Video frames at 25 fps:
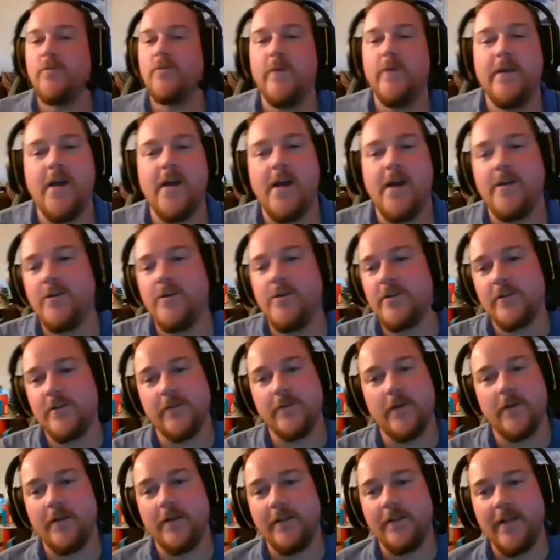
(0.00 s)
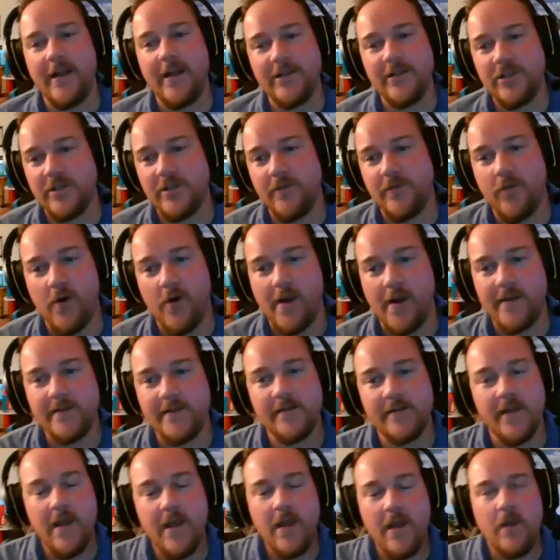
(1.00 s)
we got your luscious
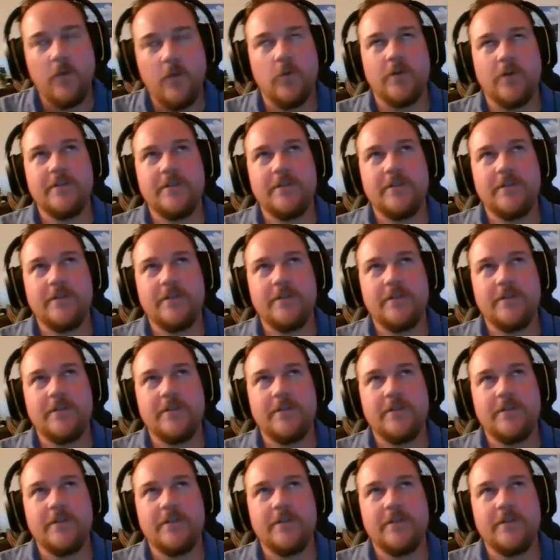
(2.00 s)
voice. I